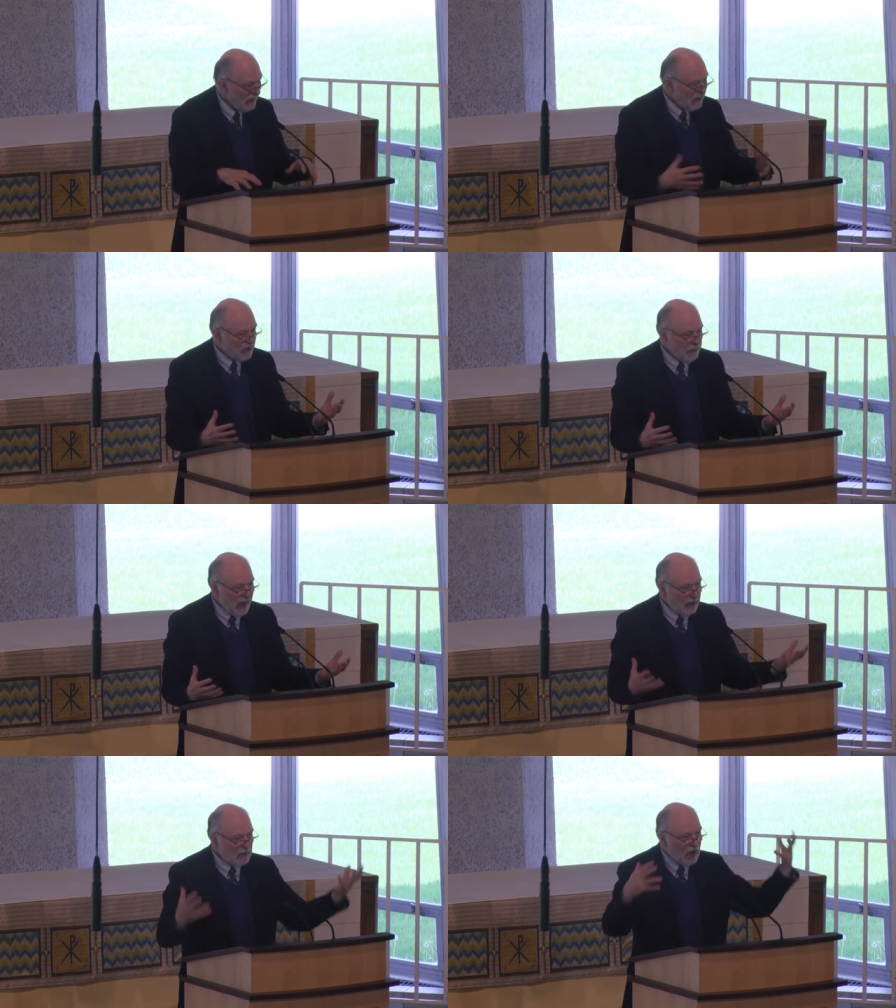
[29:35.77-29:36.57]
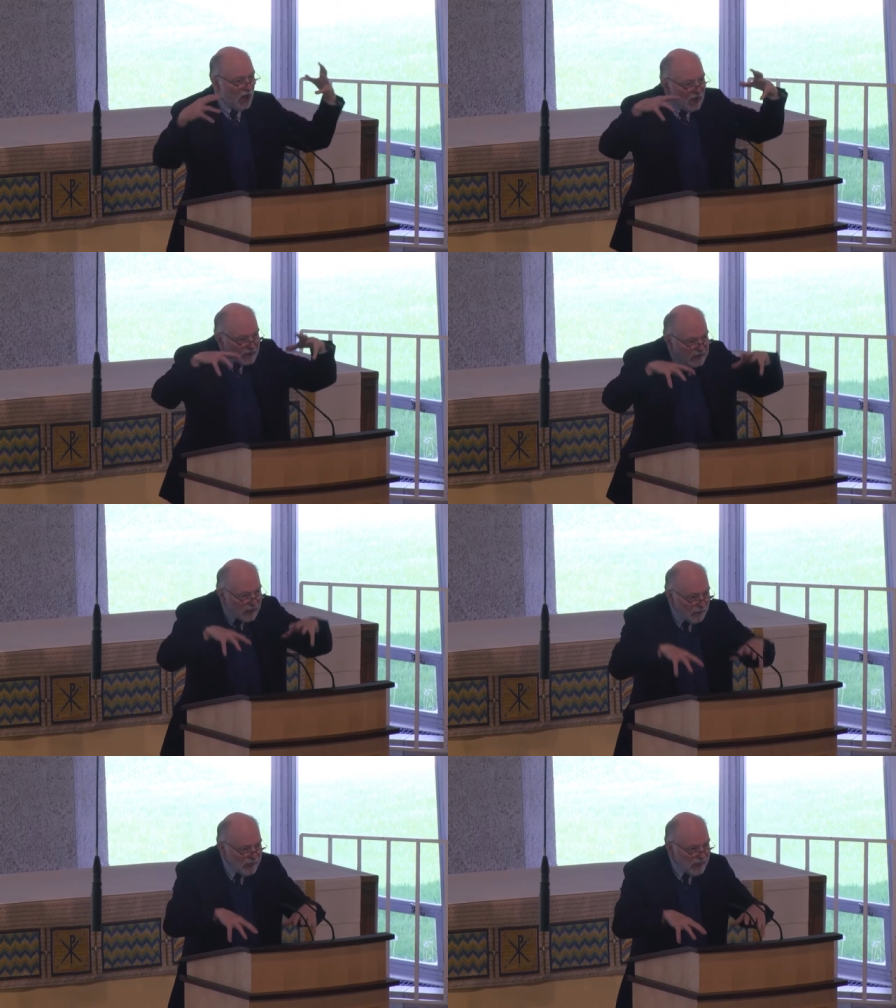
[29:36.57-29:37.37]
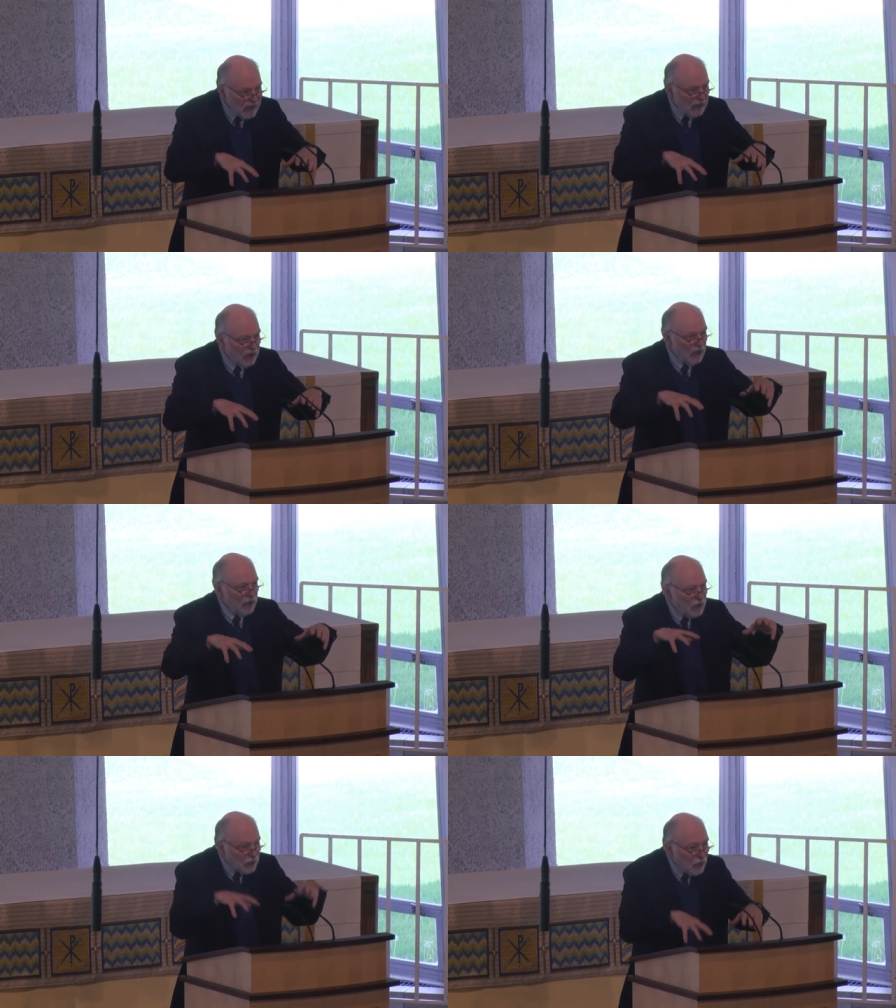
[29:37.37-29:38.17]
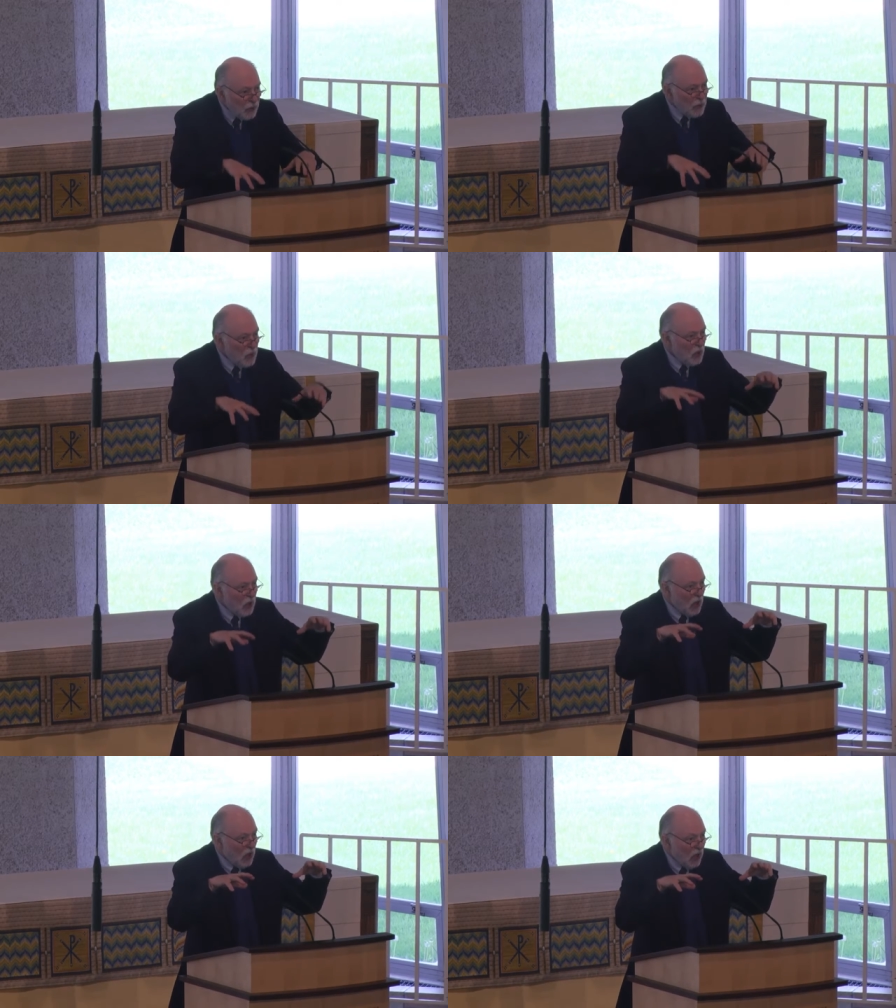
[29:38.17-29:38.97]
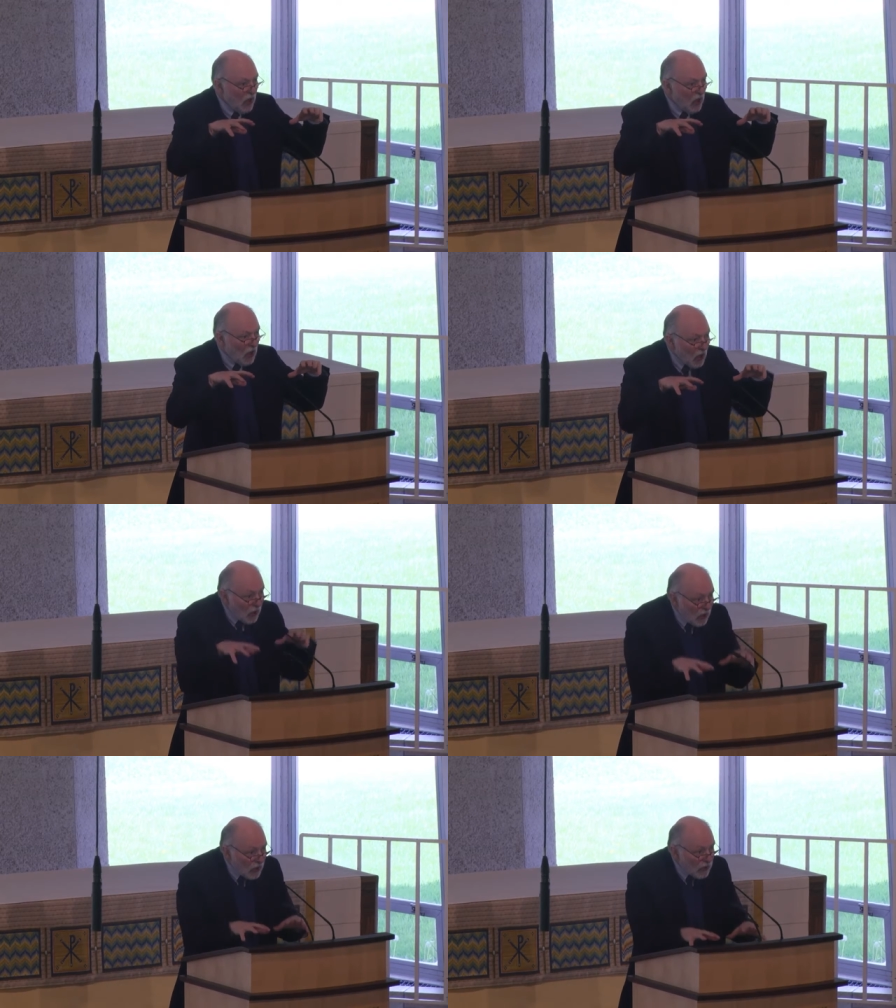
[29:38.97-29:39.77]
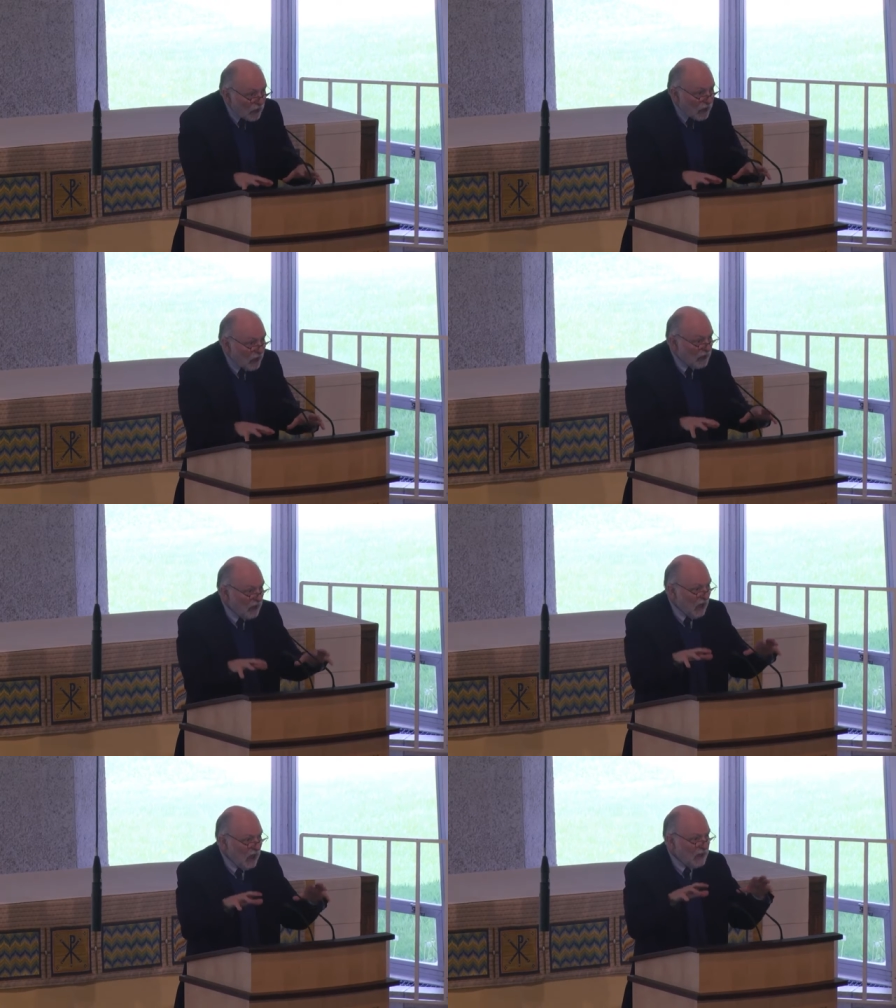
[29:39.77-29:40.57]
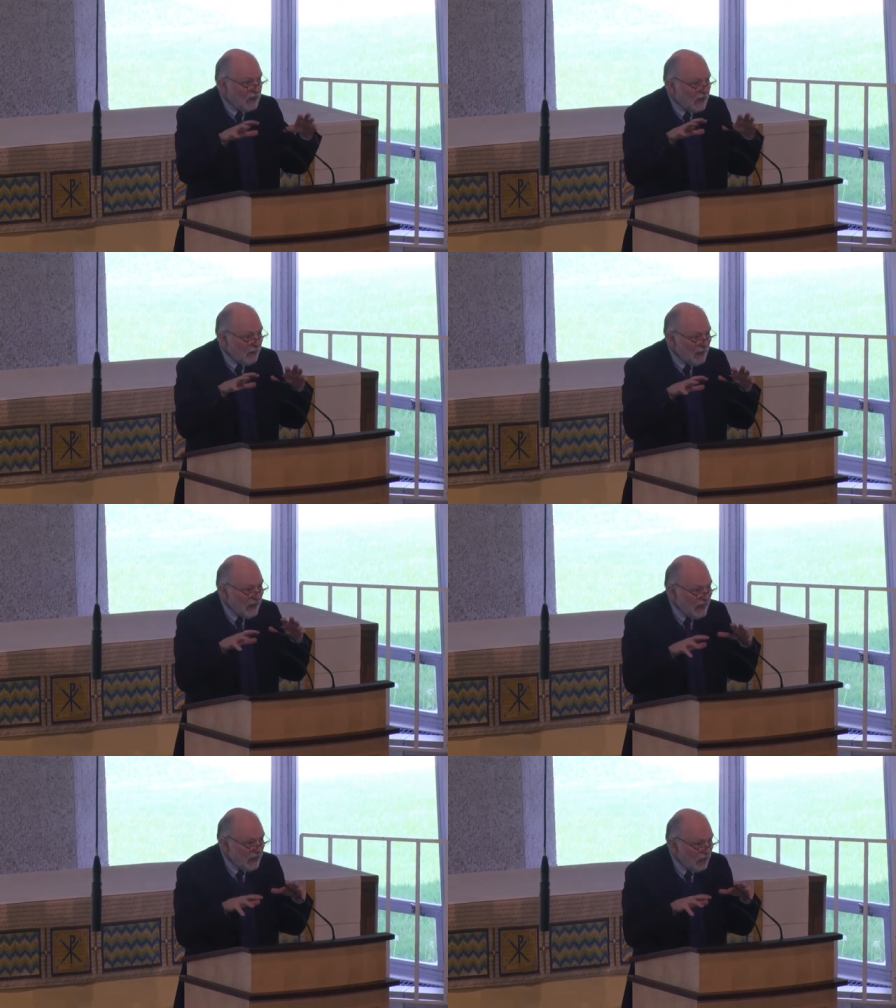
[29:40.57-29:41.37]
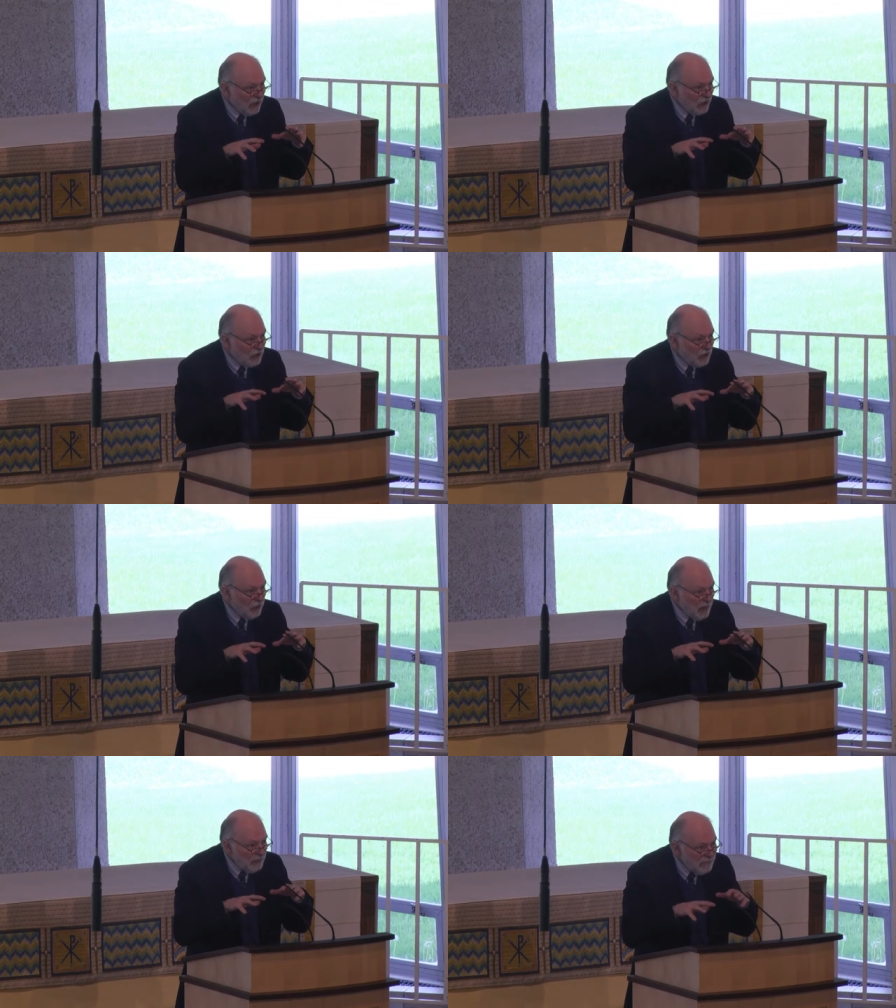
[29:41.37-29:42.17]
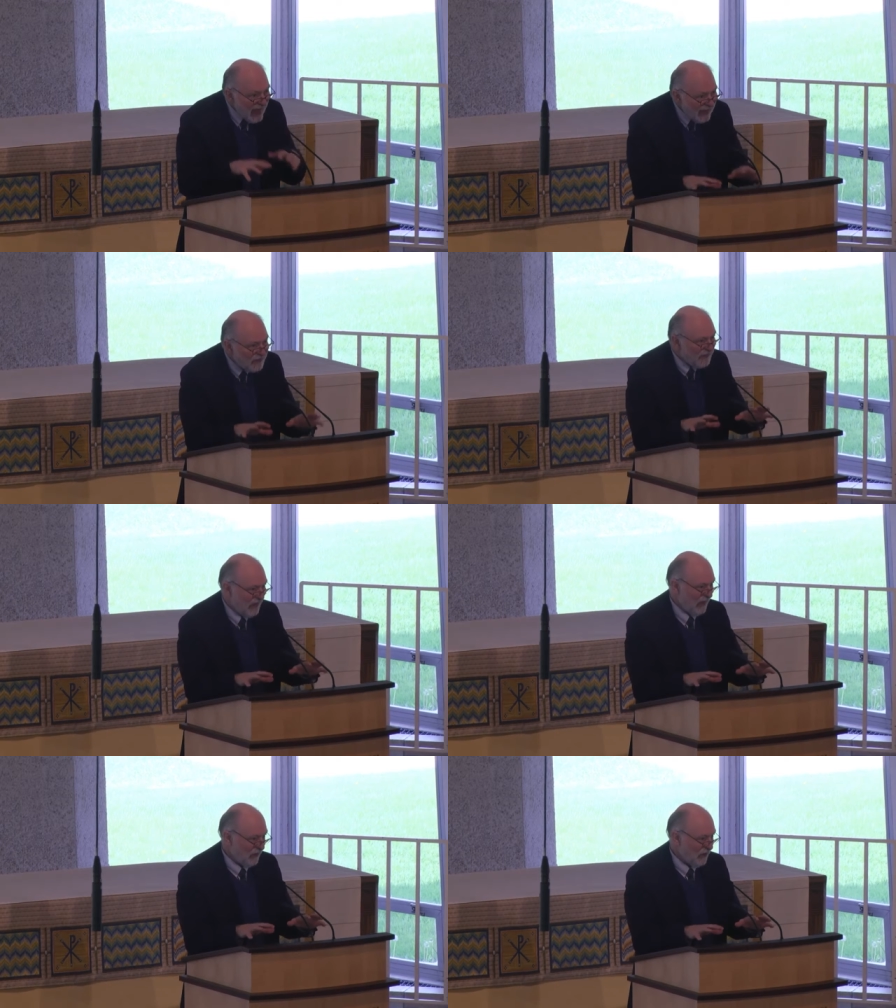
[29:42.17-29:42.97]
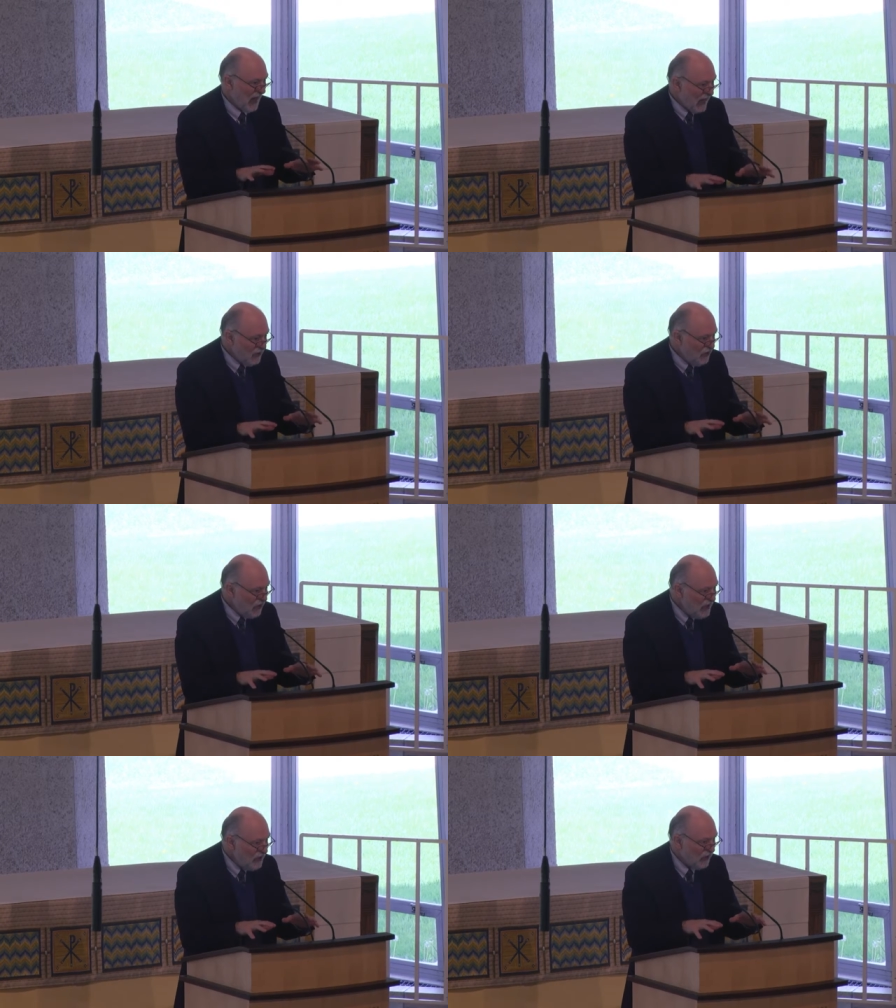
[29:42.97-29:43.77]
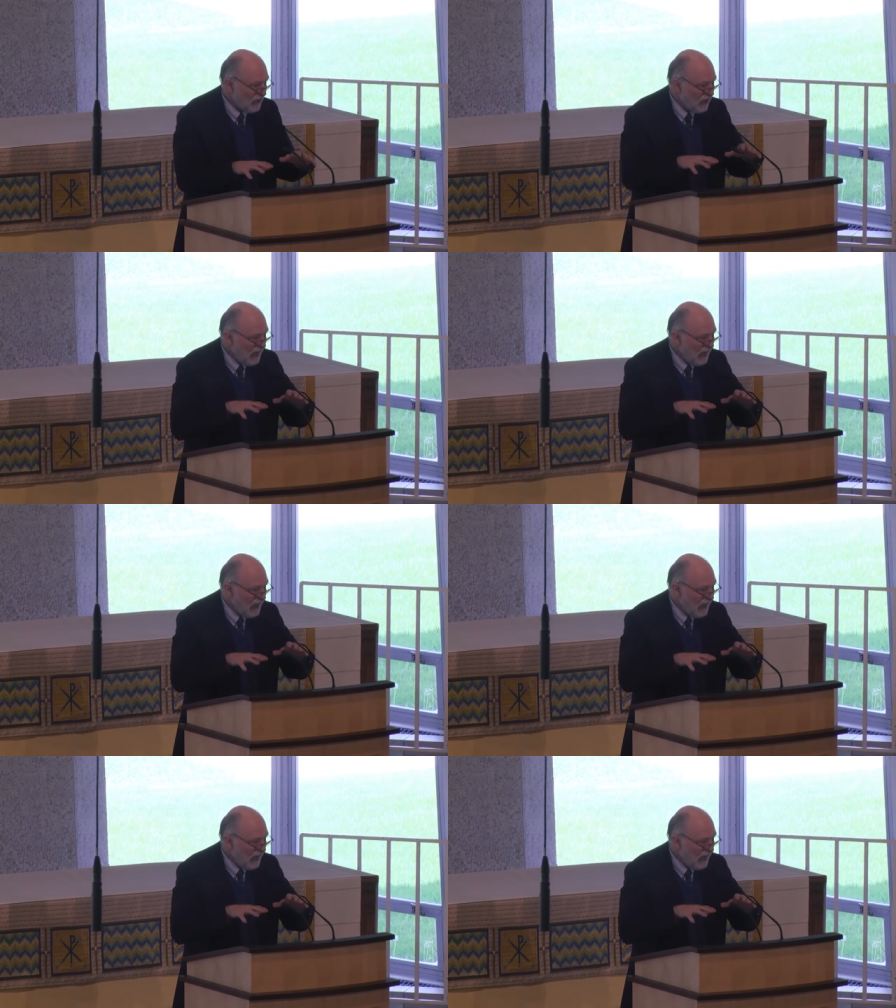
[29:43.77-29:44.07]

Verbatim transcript: It's about God coming to earth, God coming to be manifest as Jesus